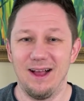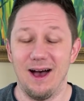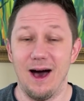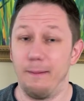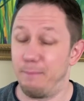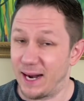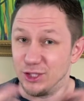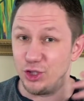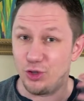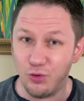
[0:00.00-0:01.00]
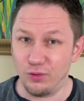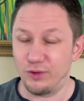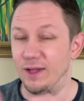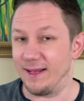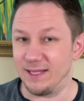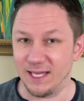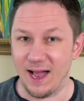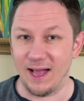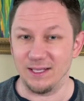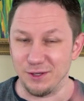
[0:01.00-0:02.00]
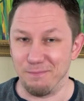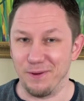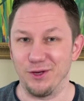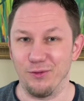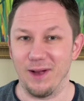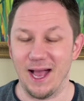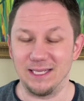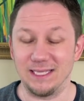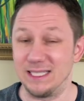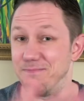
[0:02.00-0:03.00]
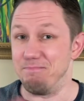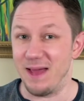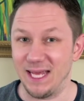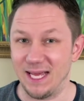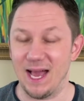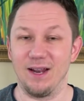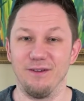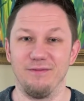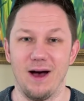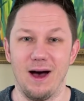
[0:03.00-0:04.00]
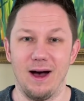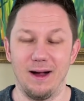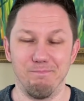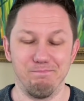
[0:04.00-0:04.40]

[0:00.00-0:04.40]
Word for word: uh, but I do like to guide to bring you guys as many kind of um,